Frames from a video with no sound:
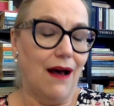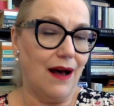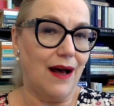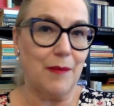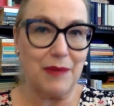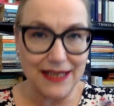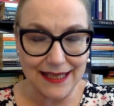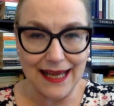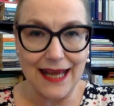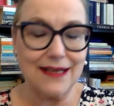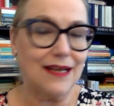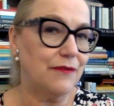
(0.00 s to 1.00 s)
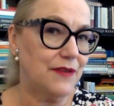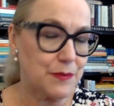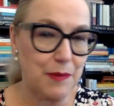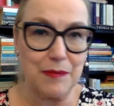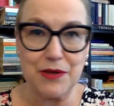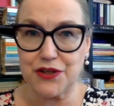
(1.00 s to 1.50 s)
But again, if it's
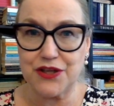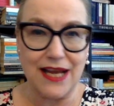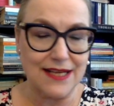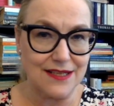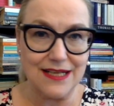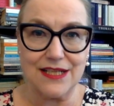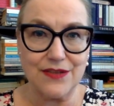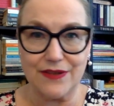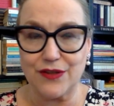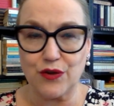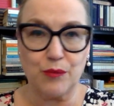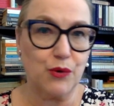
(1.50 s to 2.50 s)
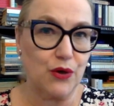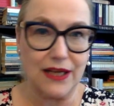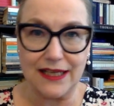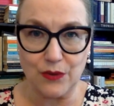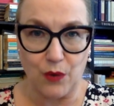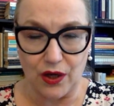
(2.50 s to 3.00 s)
published as an individual book,
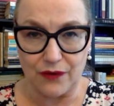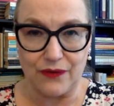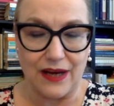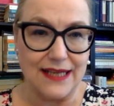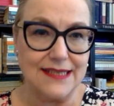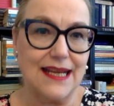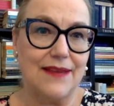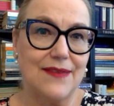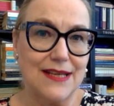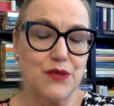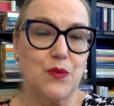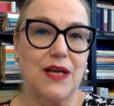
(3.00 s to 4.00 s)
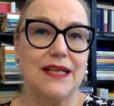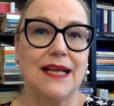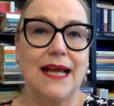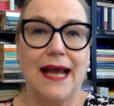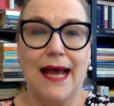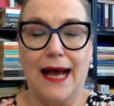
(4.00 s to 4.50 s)
it qualifies. And this one
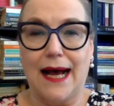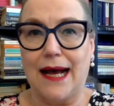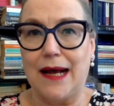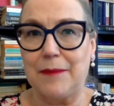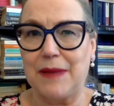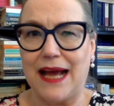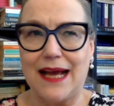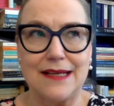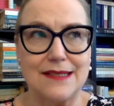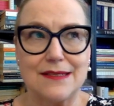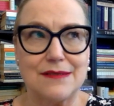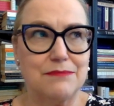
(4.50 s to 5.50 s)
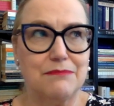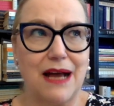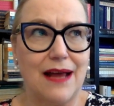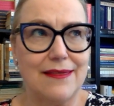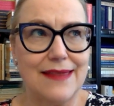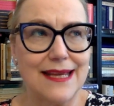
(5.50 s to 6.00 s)
has,
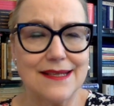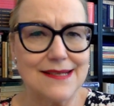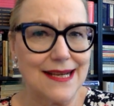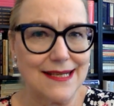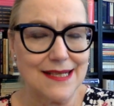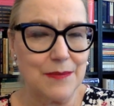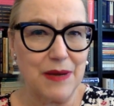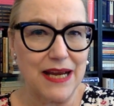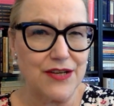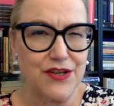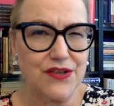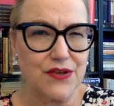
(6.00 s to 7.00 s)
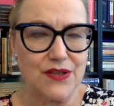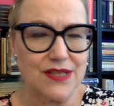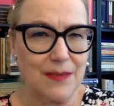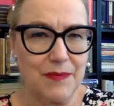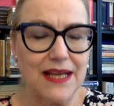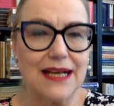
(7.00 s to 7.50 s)
I think, 60 pages or
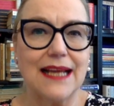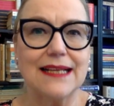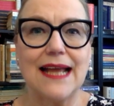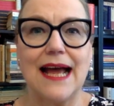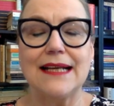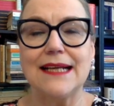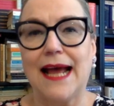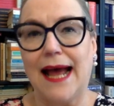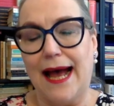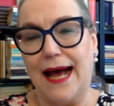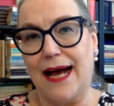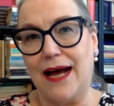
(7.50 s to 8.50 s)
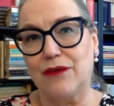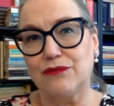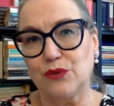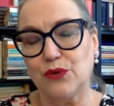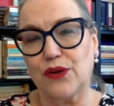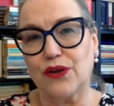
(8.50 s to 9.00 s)
something like that.
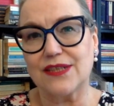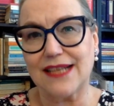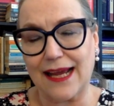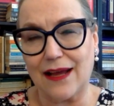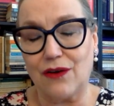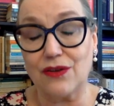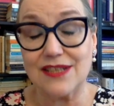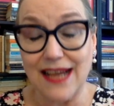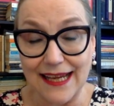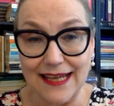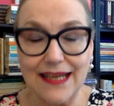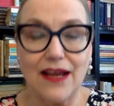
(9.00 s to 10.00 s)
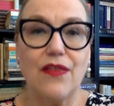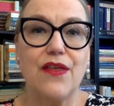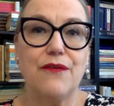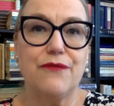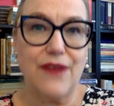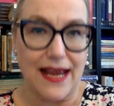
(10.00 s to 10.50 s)
Ruth Osecki, The
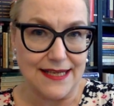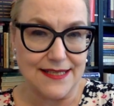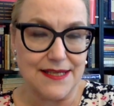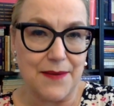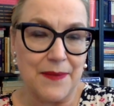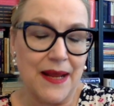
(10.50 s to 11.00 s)
Face.